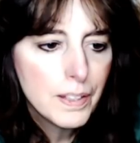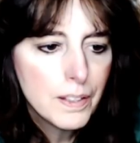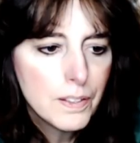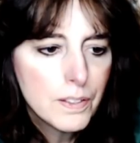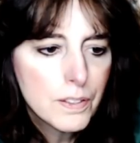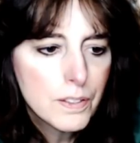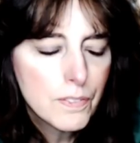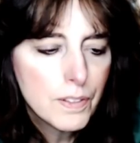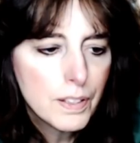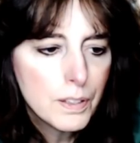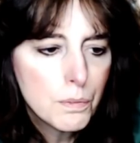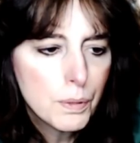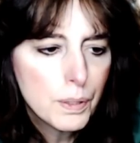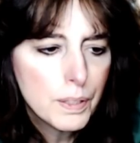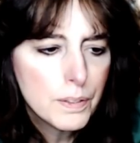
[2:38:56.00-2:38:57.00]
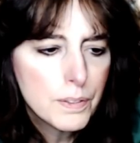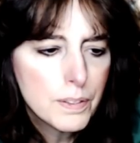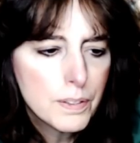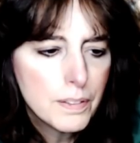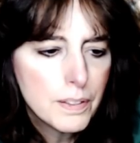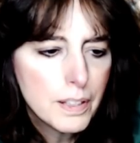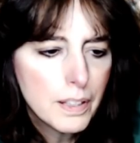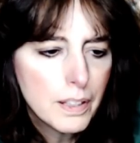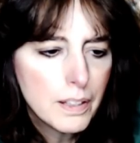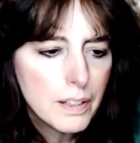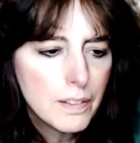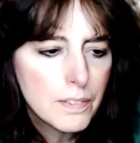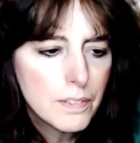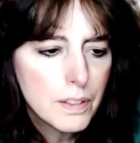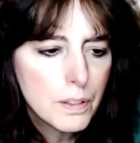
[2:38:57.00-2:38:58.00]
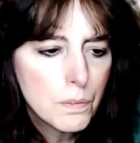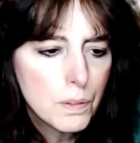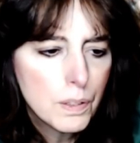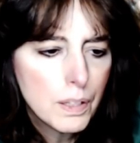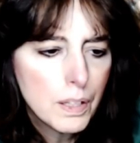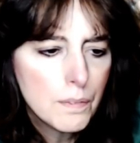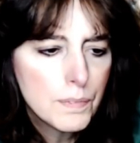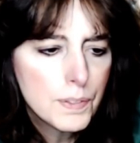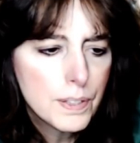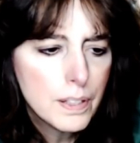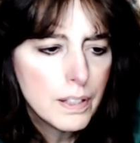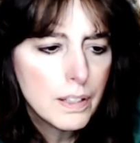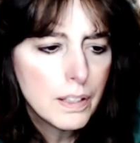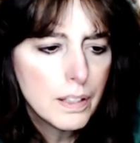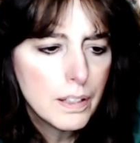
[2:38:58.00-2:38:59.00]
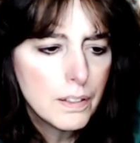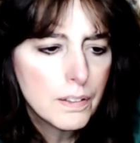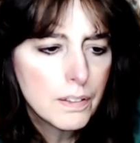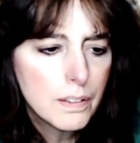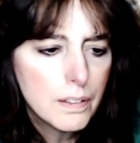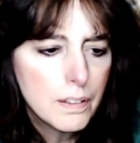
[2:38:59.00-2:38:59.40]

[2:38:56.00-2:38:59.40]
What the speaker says: Just find a place and take it easy while I'm standing on it.